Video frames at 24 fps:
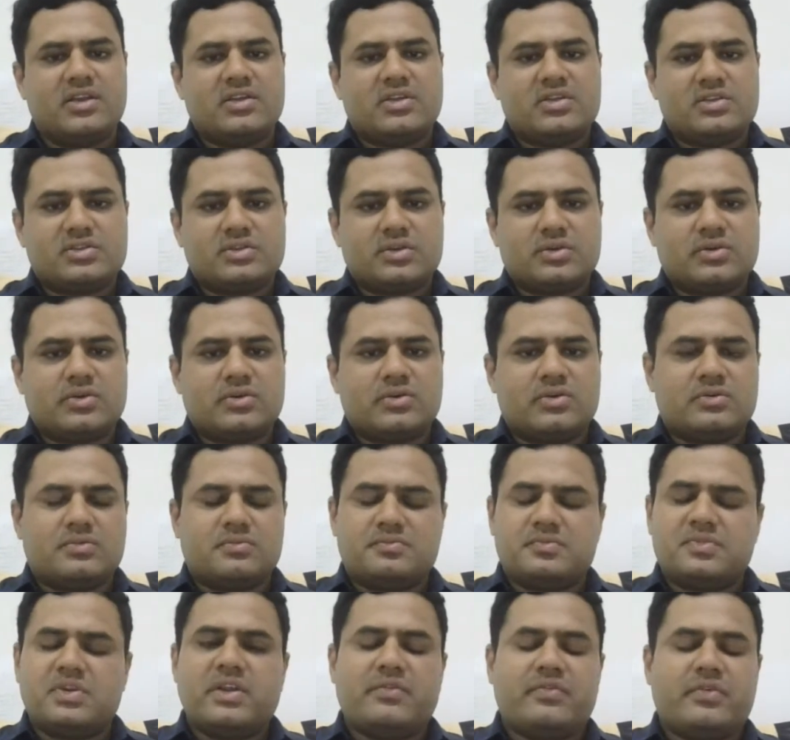
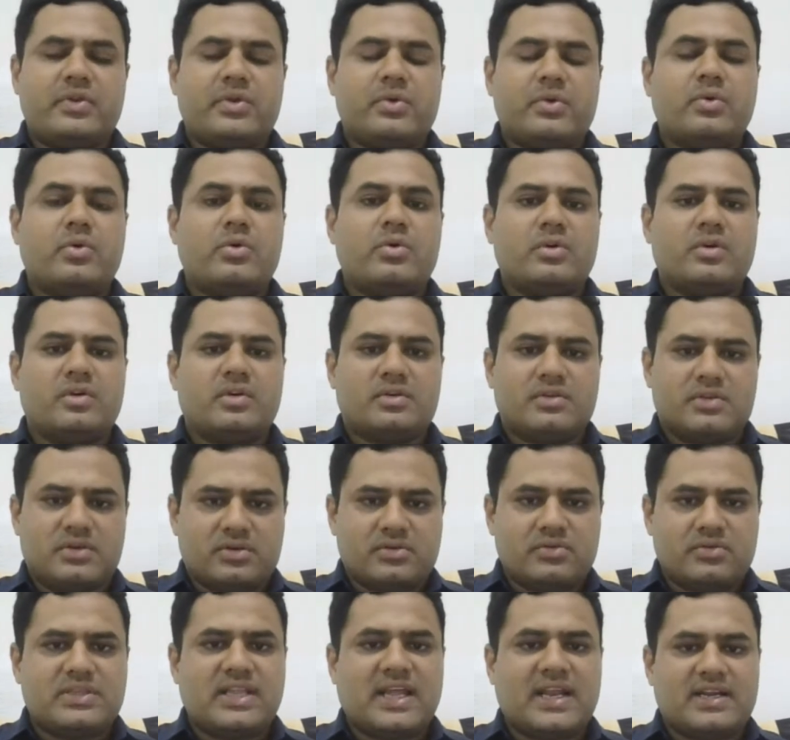So if you
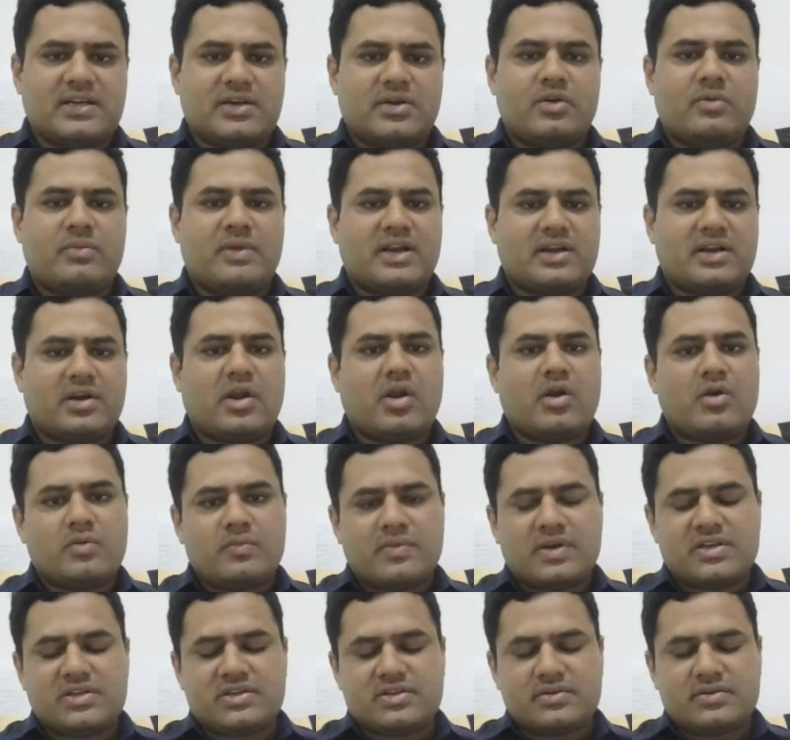do that, no matter how
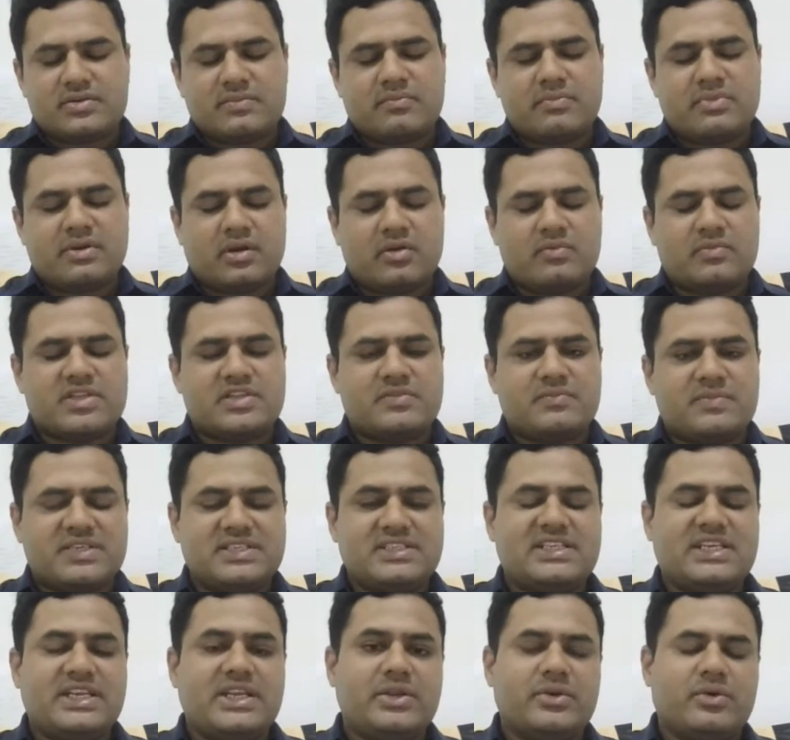much
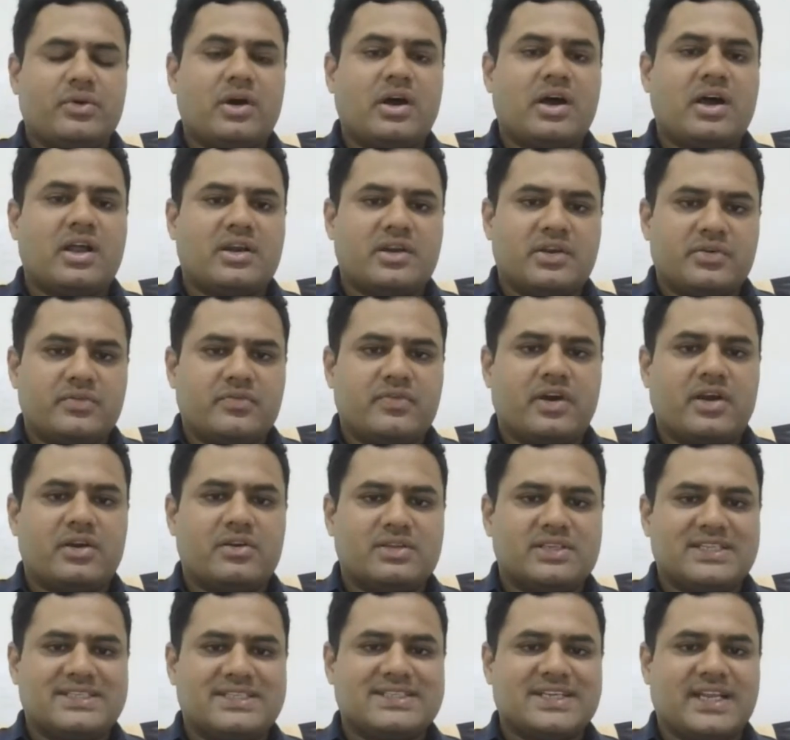busy you are, you
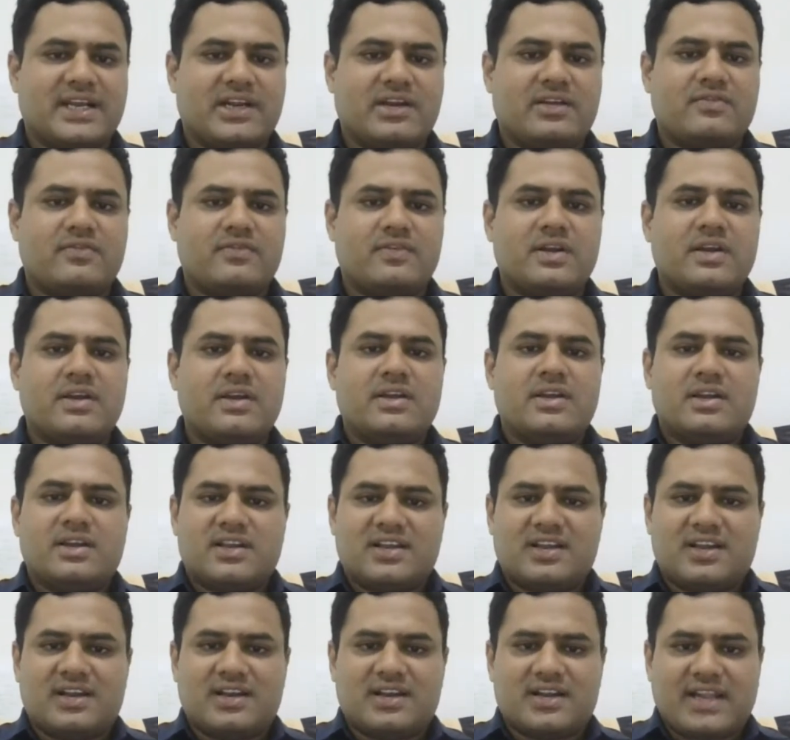follow this kind of
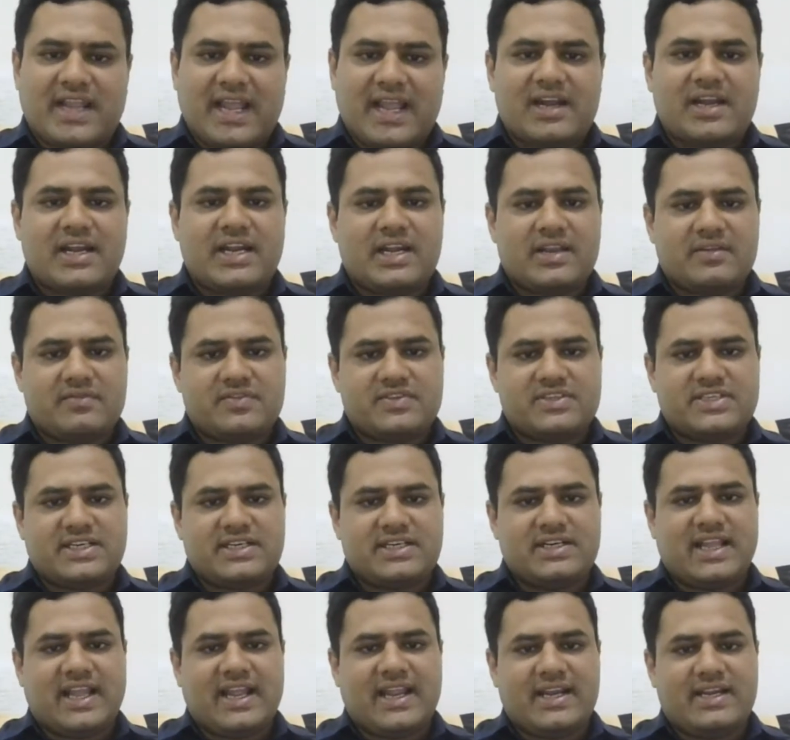calorie
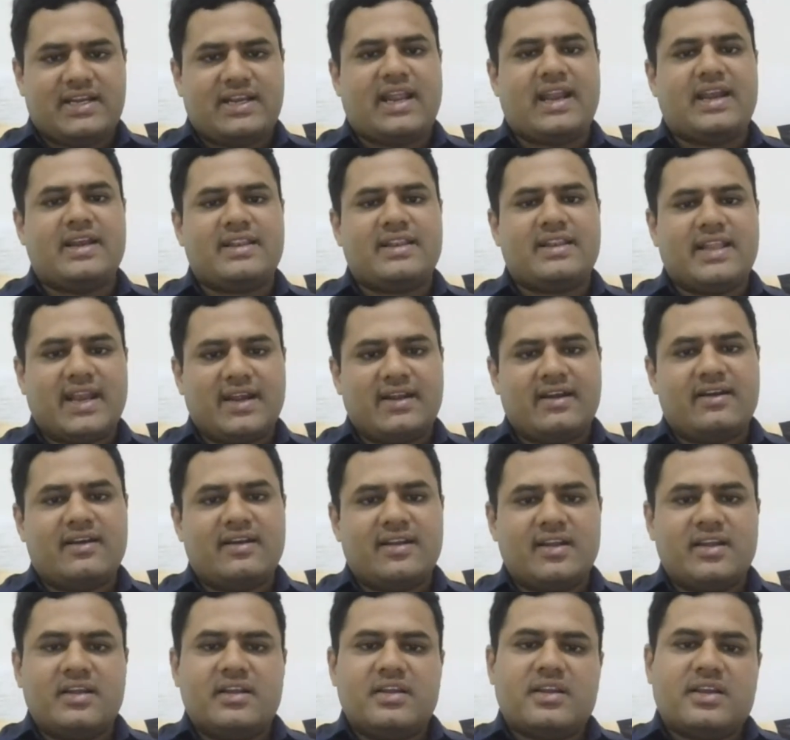deficit diet, and
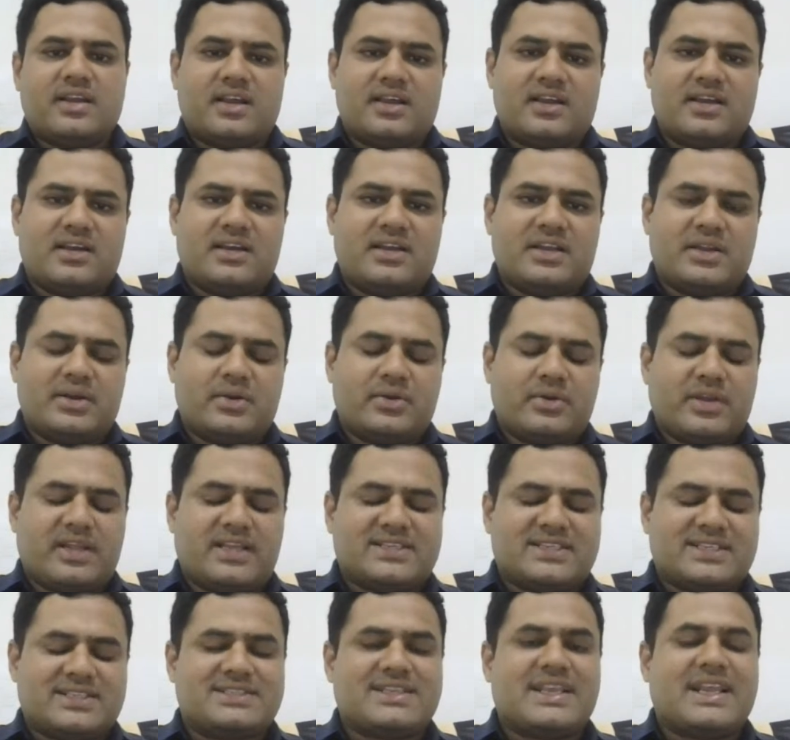then
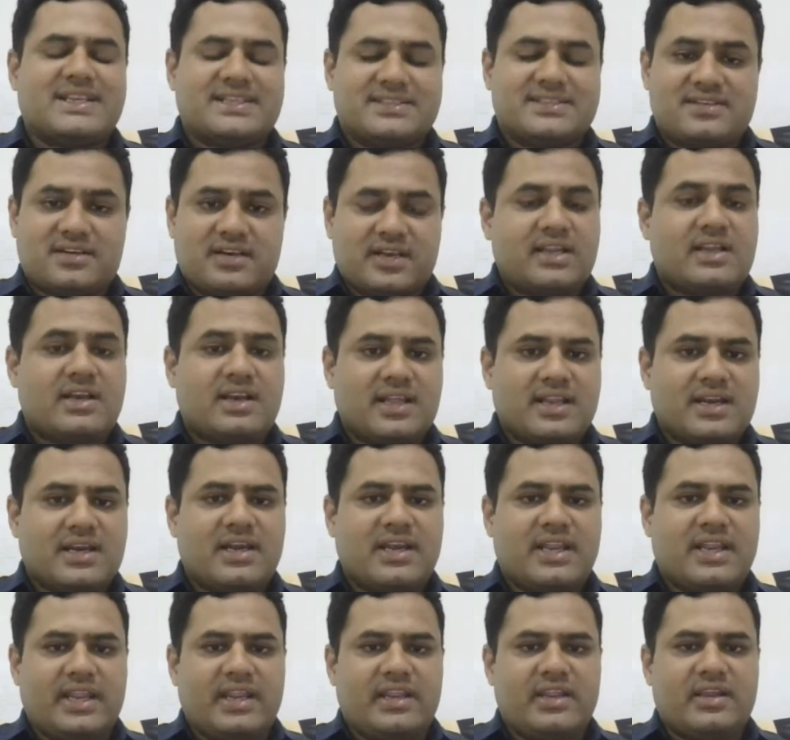exercise
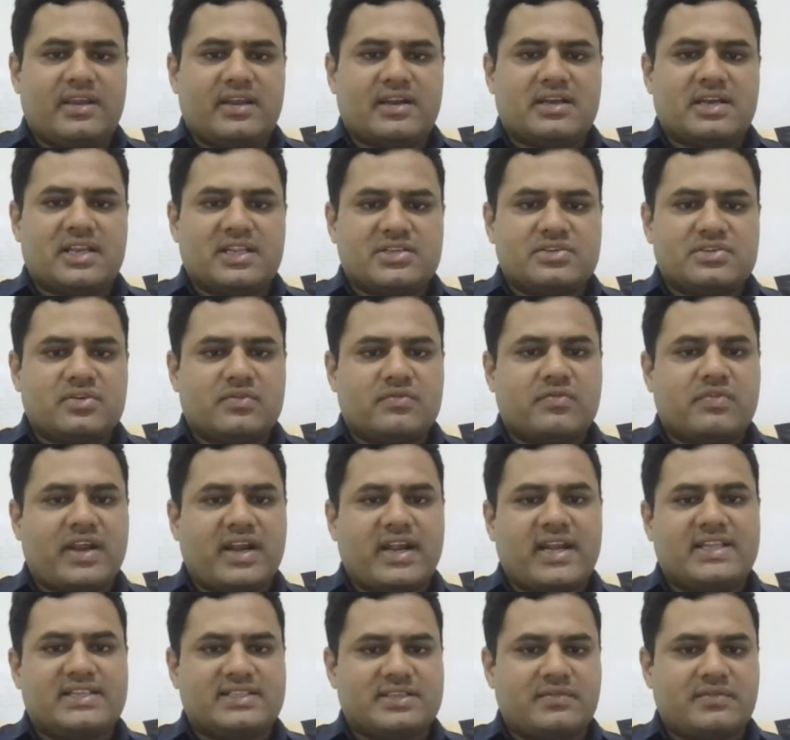regularly, at least on
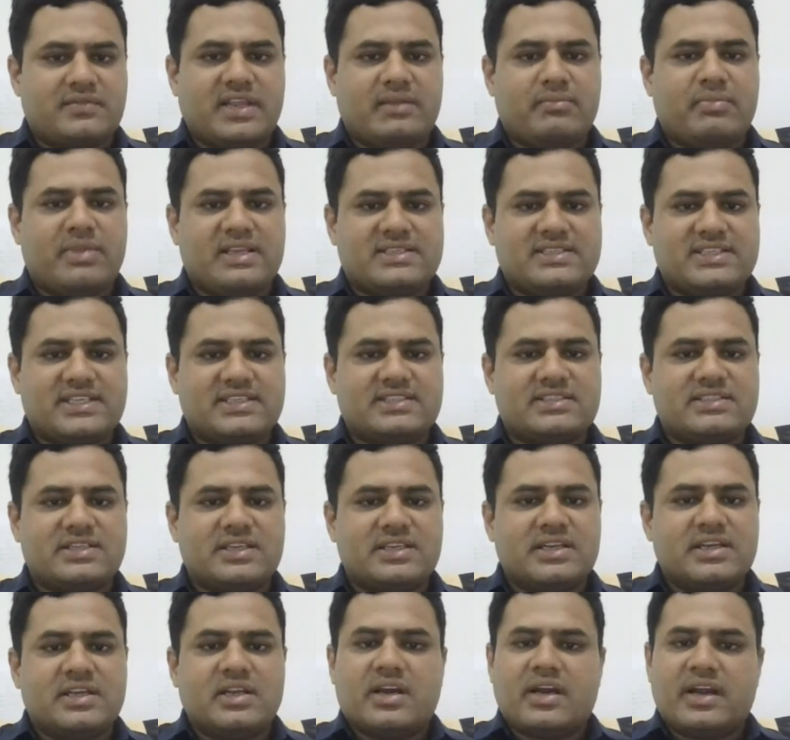5 days a week basis,
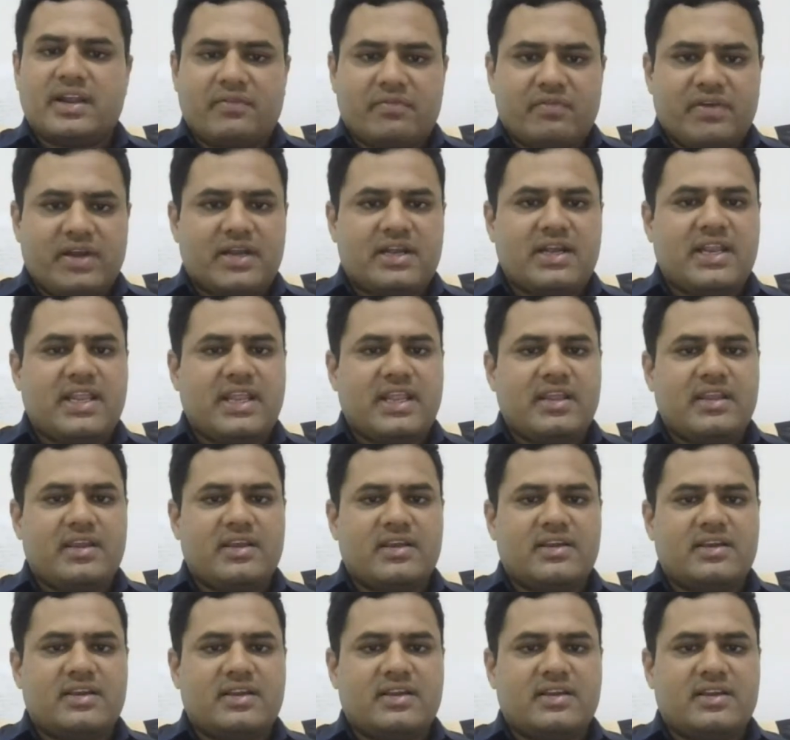definitely,
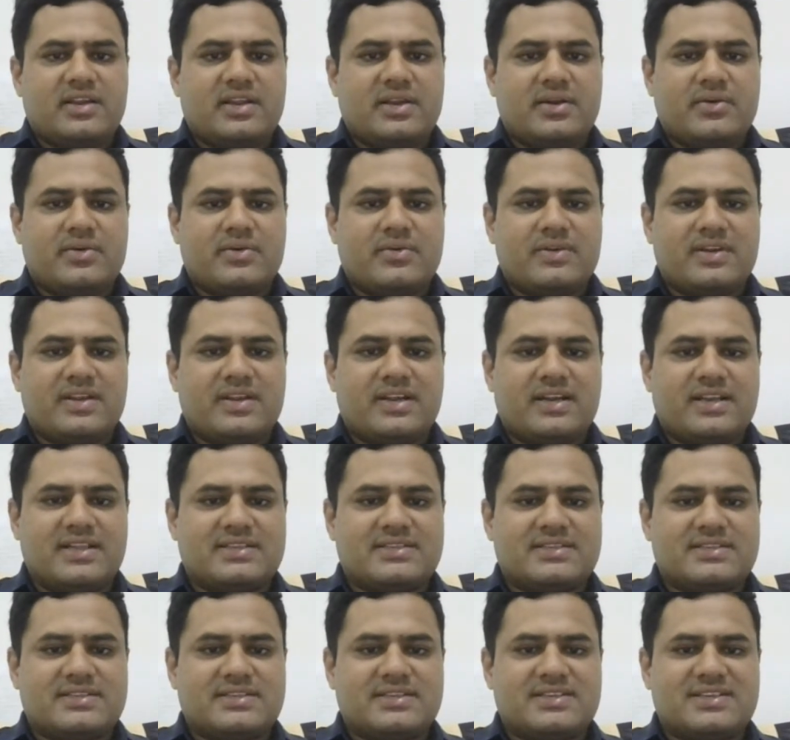it
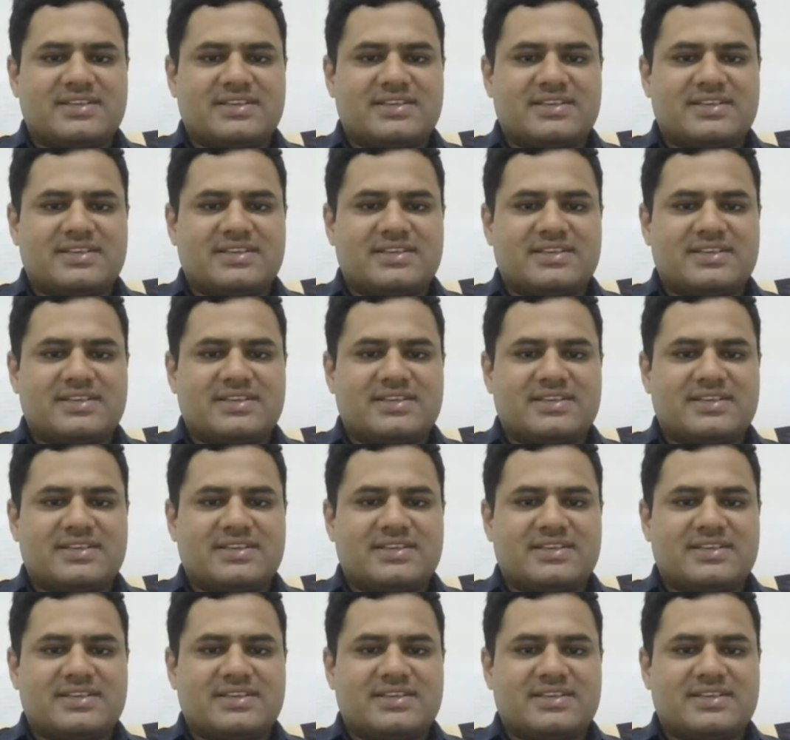is